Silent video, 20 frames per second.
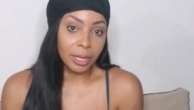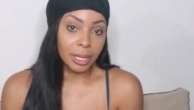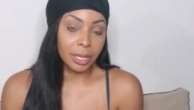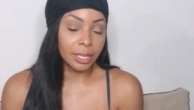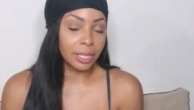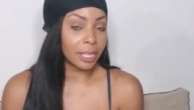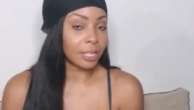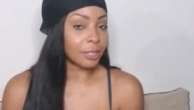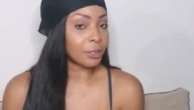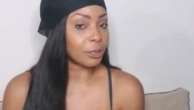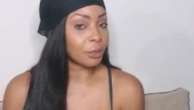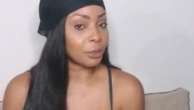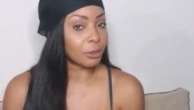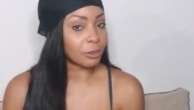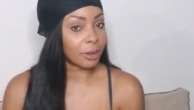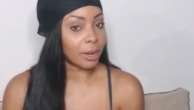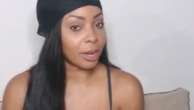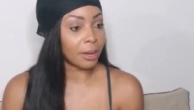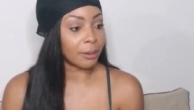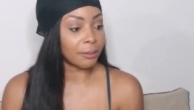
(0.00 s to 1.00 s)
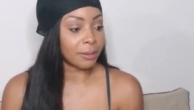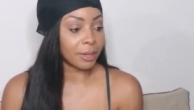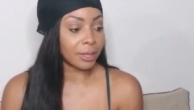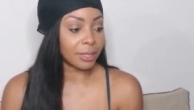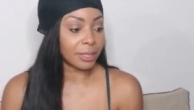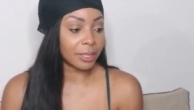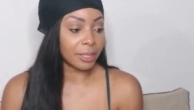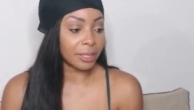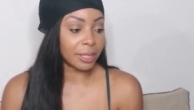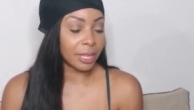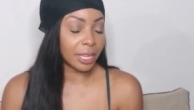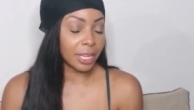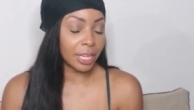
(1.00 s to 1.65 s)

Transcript: hit that subscribe button